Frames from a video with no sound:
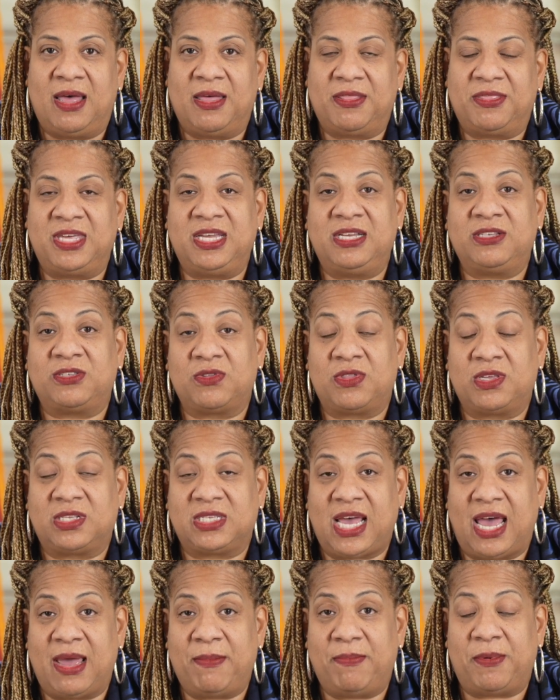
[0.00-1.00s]
These are the
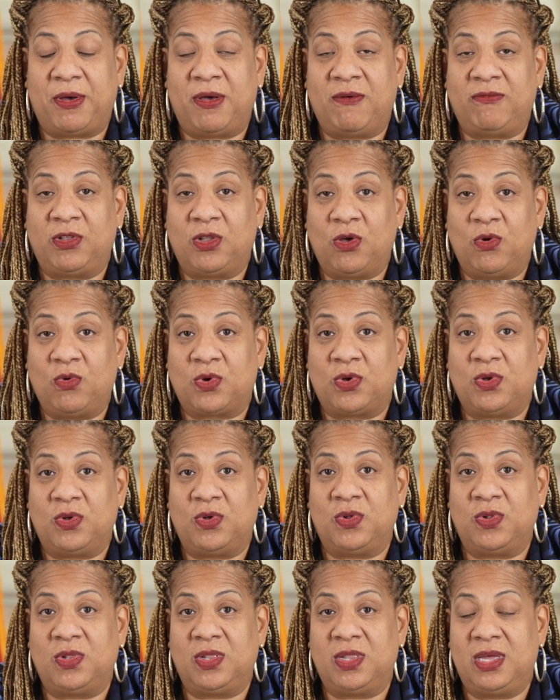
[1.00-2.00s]
type of
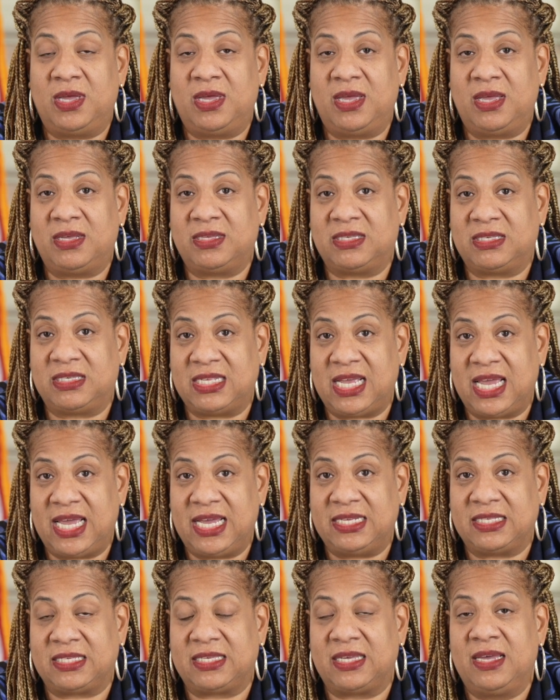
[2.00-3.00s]
local,
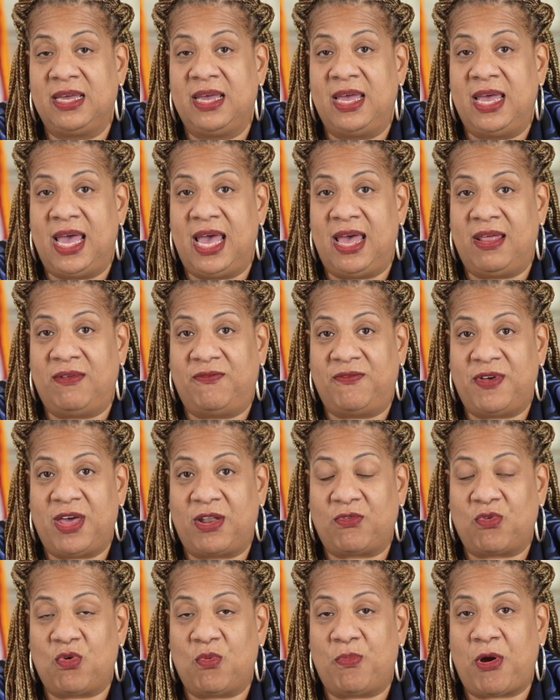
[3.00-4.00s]
state, and
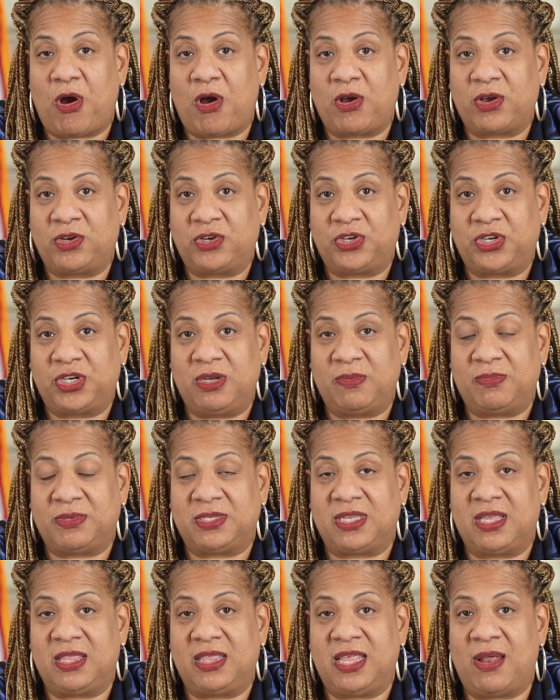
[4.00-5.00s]
federal
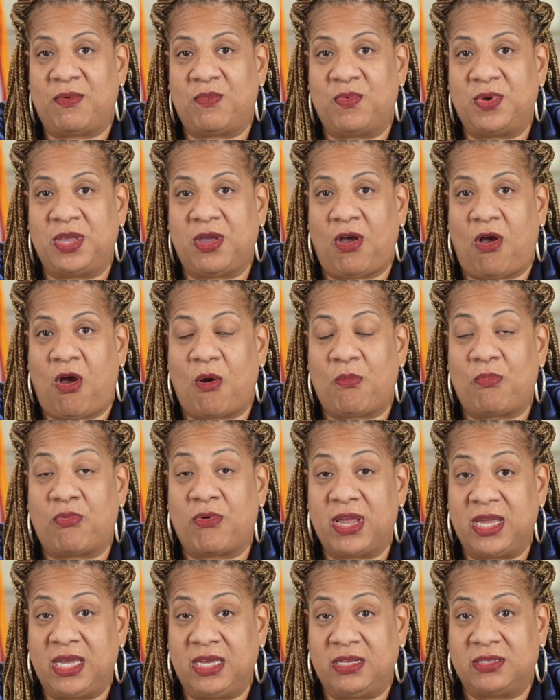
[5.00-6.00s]
partnerships that we are
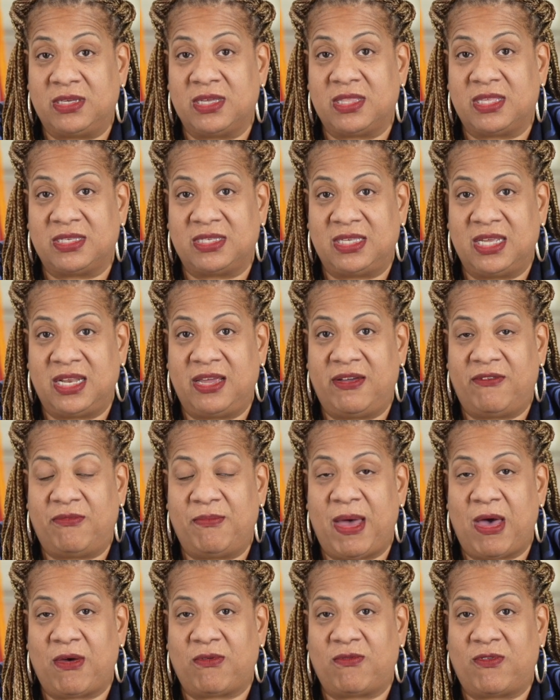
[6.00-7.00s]
bringing to the city of
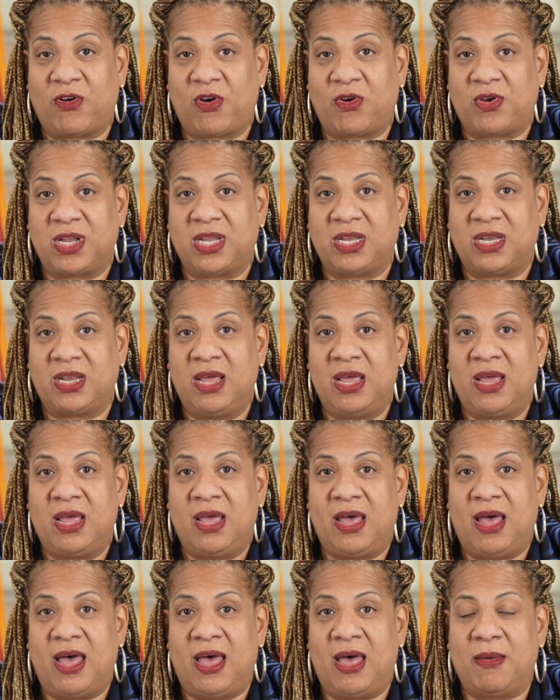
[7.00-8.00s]
Mount Vernon
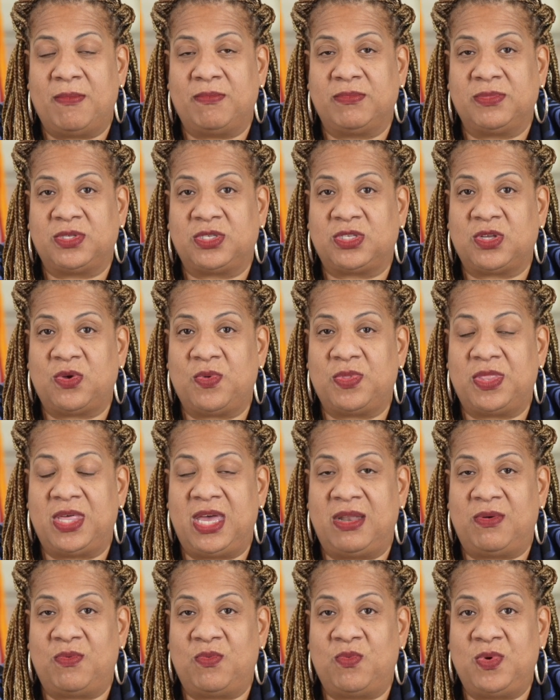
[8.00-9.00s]
so
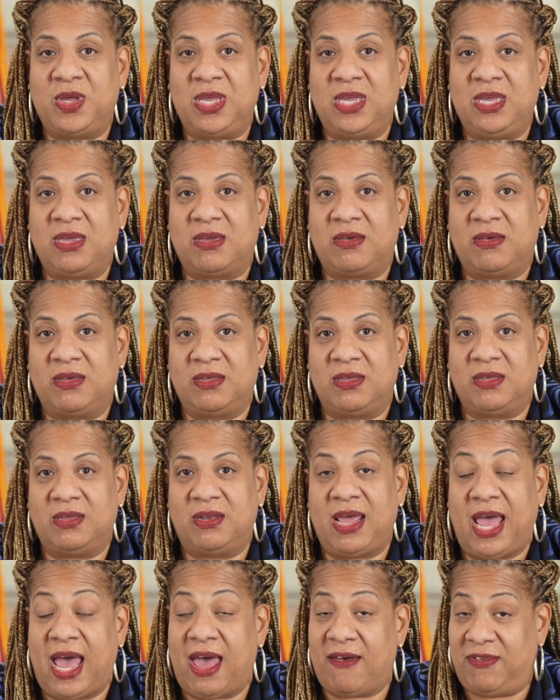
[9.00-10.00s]
that we
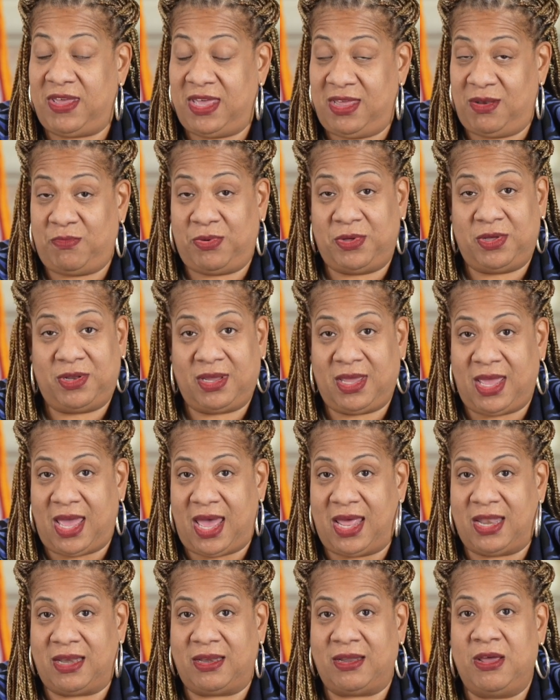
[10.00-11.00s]
could have input
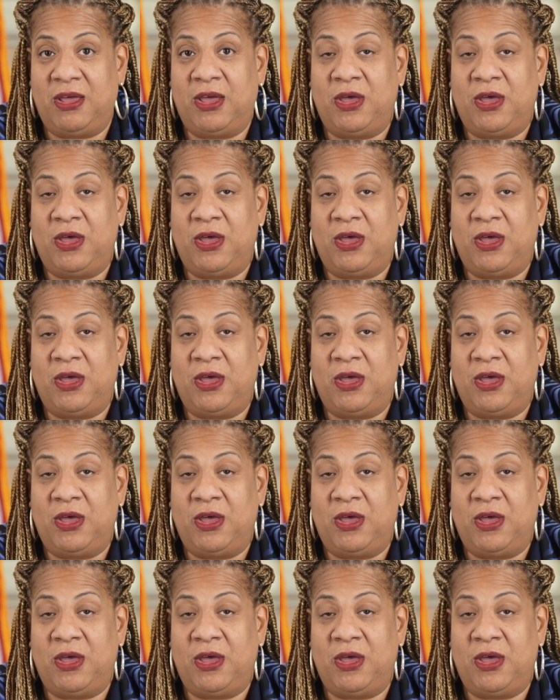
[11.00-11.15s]
again